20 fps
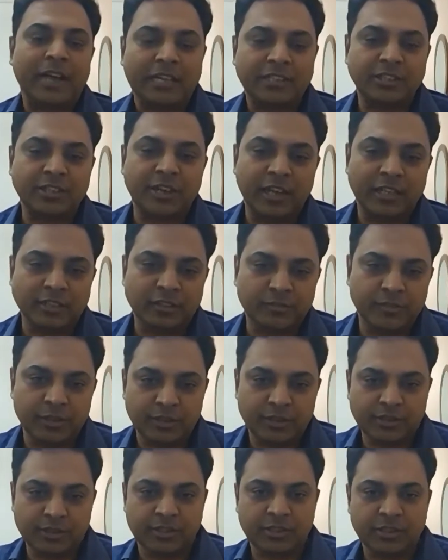cash
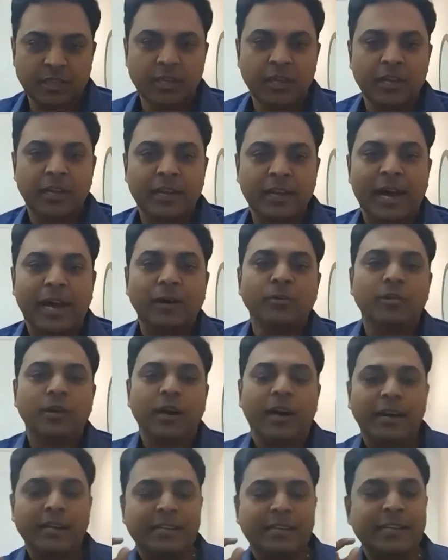transfers.
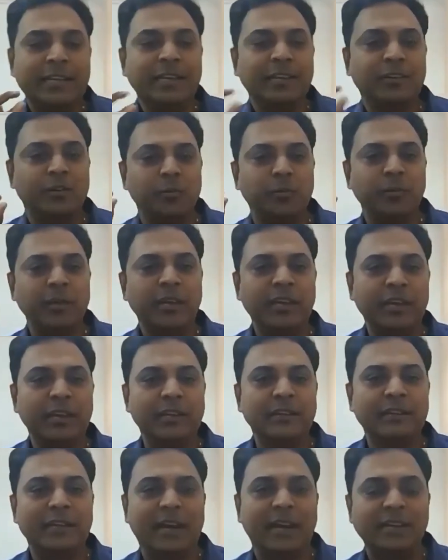Now, I think to
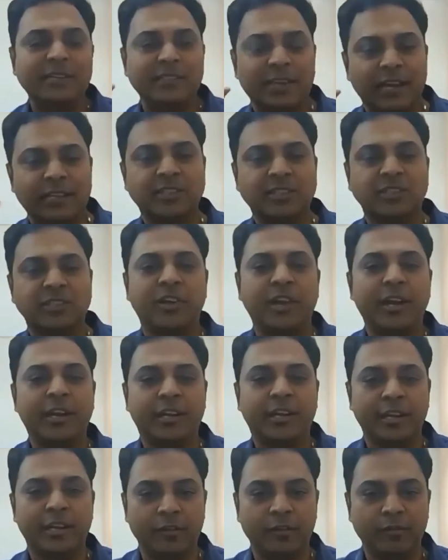me that is
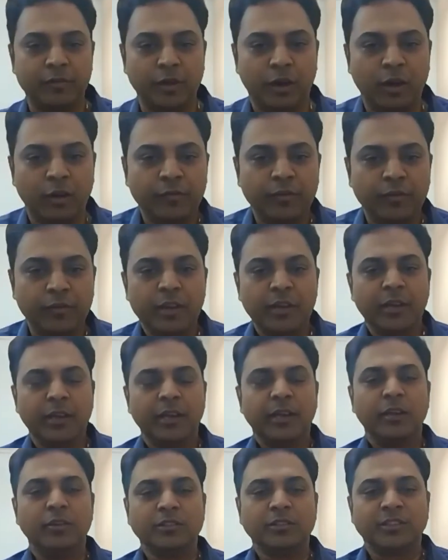illustrative of
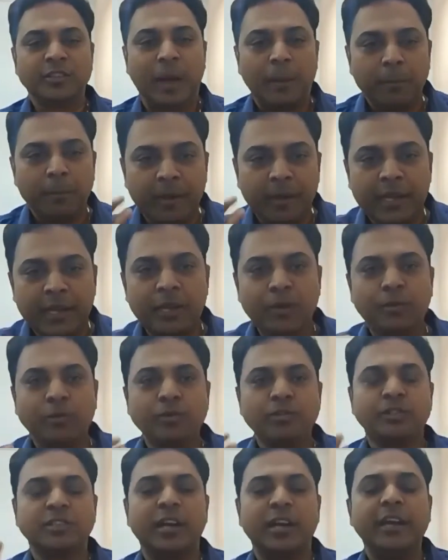somebody
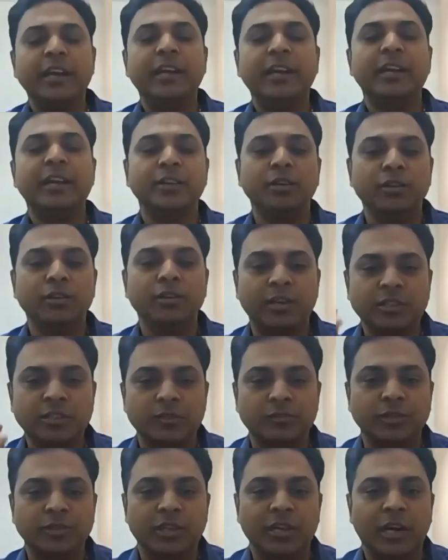who's studying at the
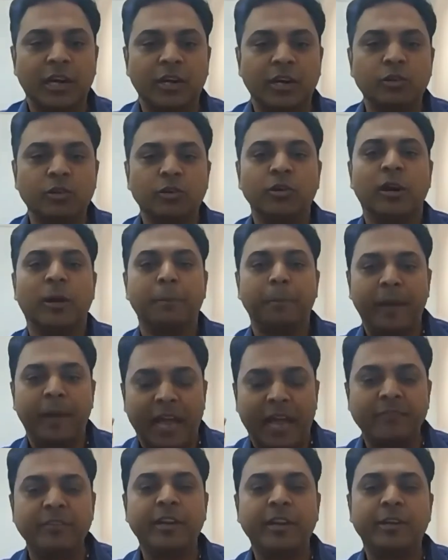University of Chicago, a
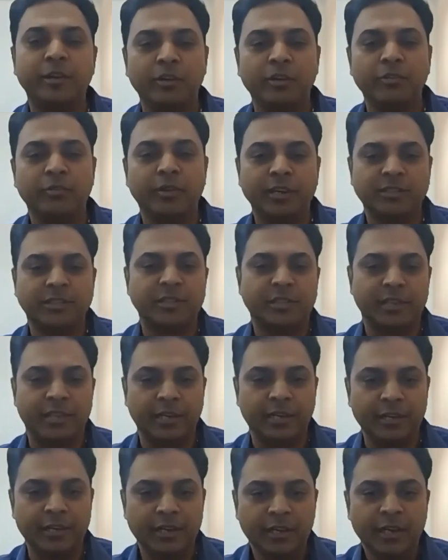private
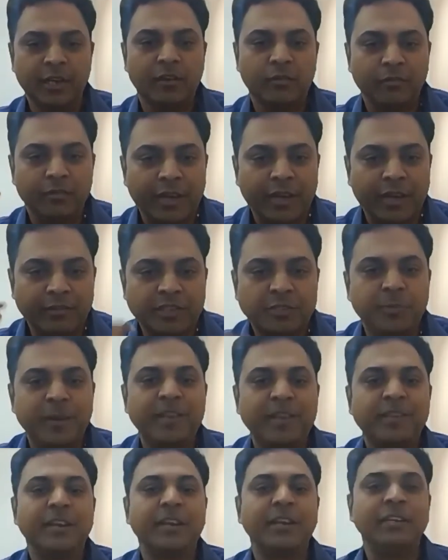university, which
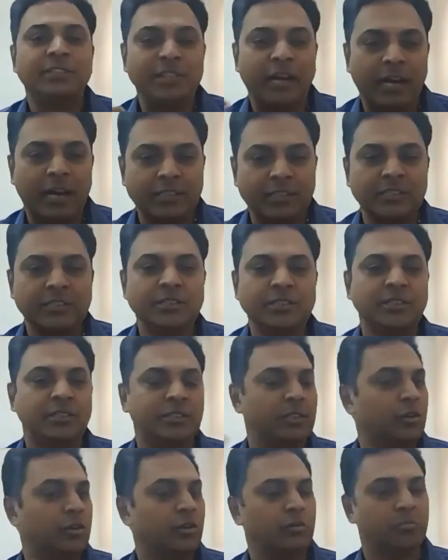basically
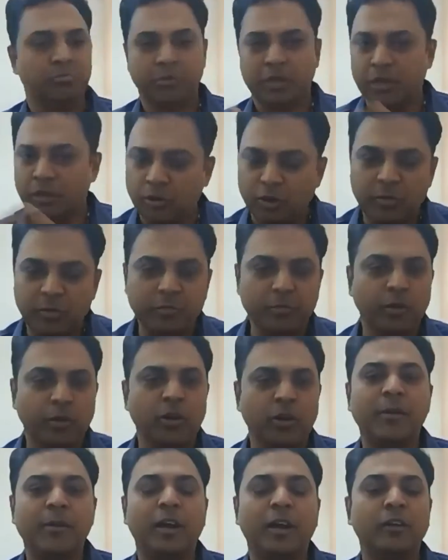charges a
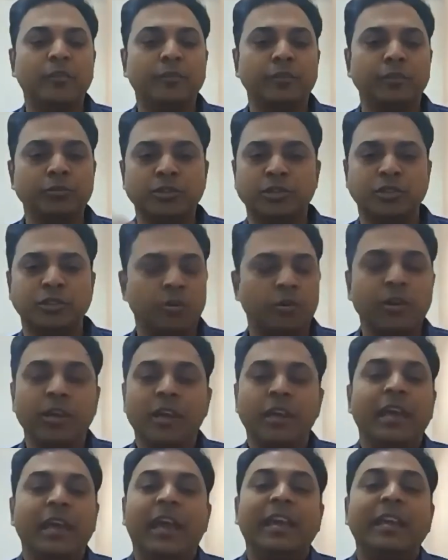good amount of tuition. So
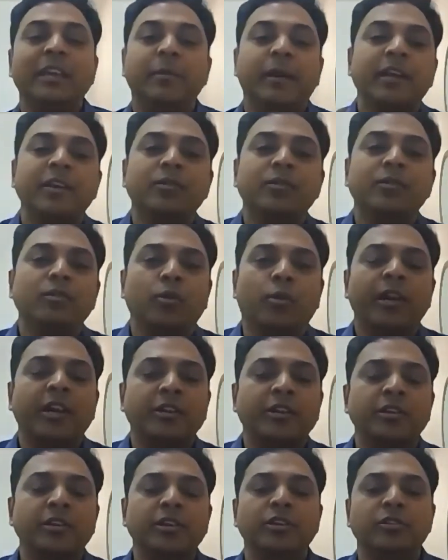anybody who's
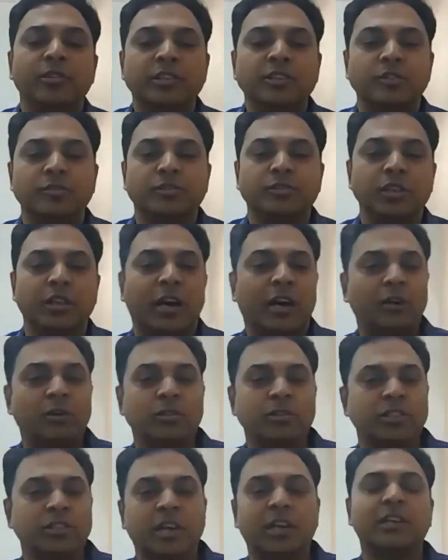going to the University of
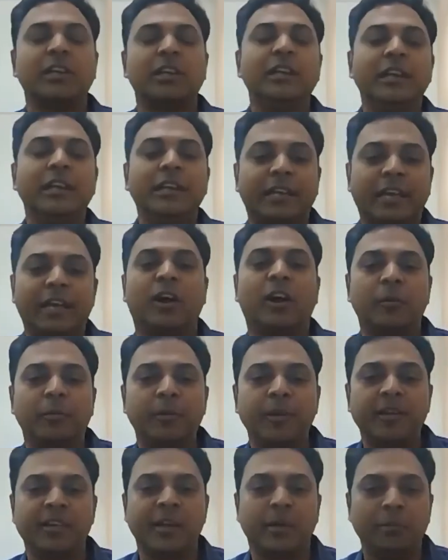Chicago certainly
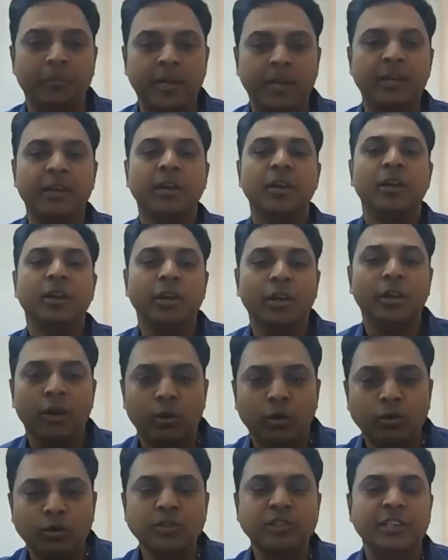cannot be somebody
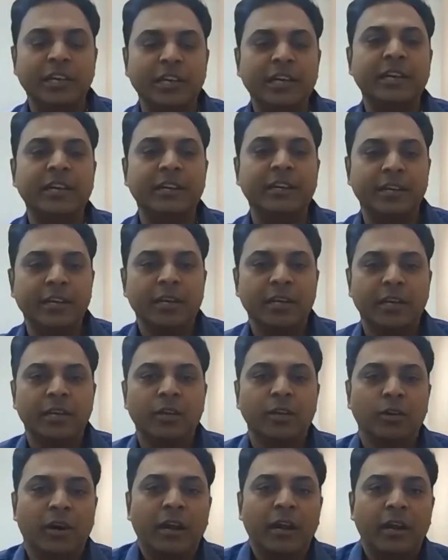who's really
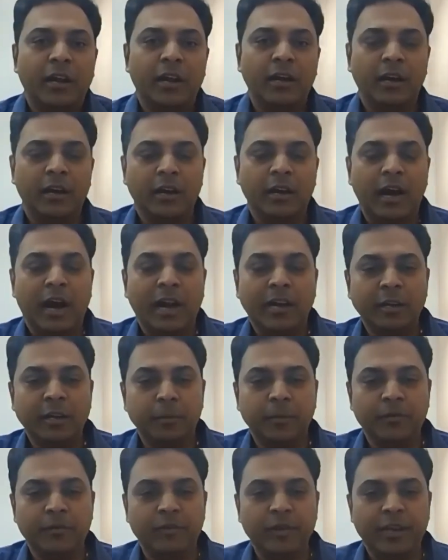
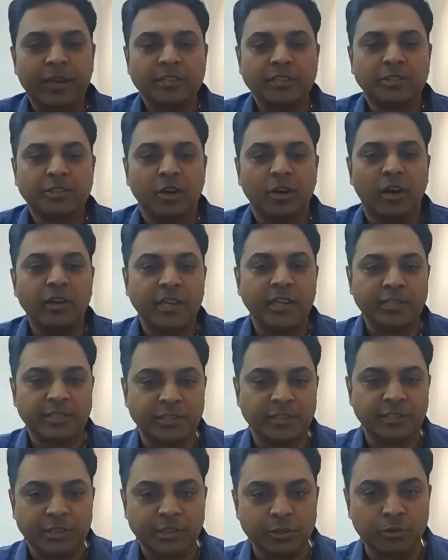underprivileged or
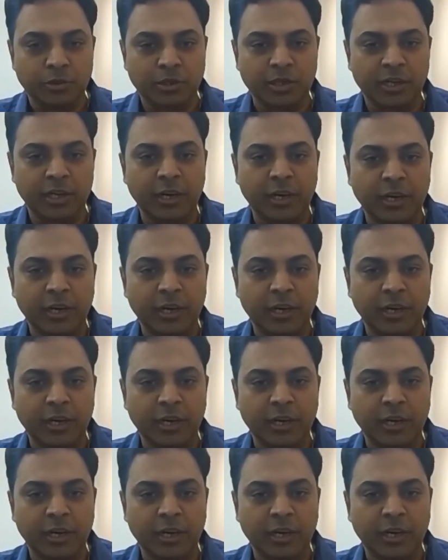destitute,